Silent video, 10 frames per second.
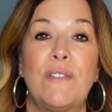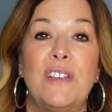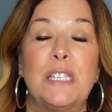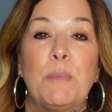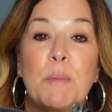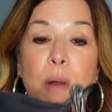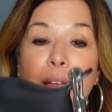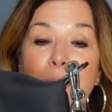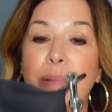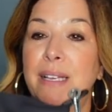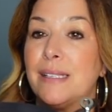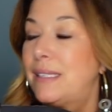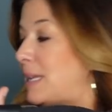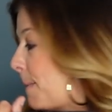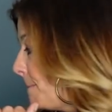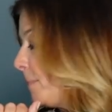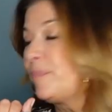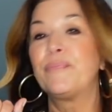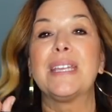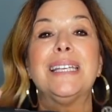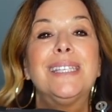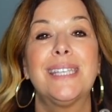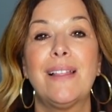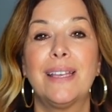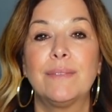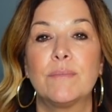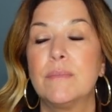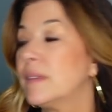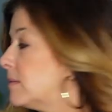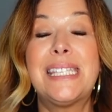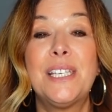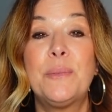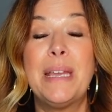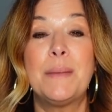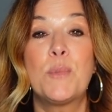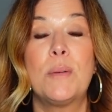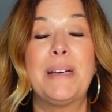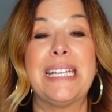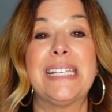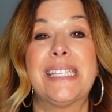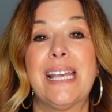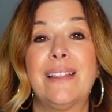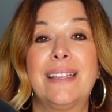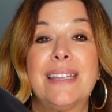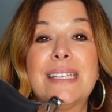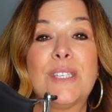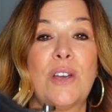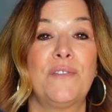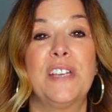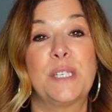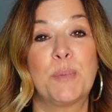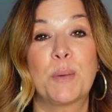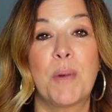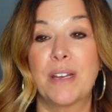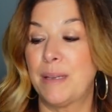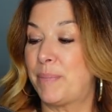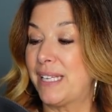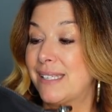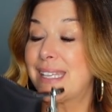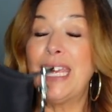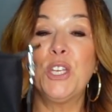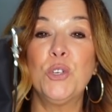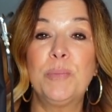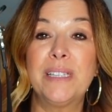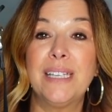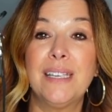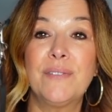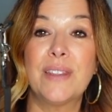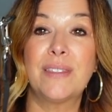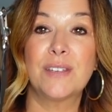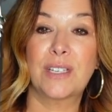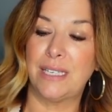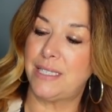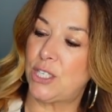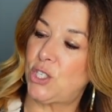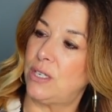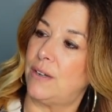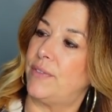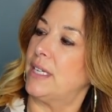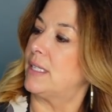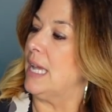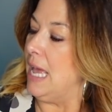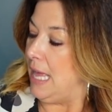Facebook Marketplace. Selling, still made more money selling this on Facebook Marketplace. Can you believe the condition of this?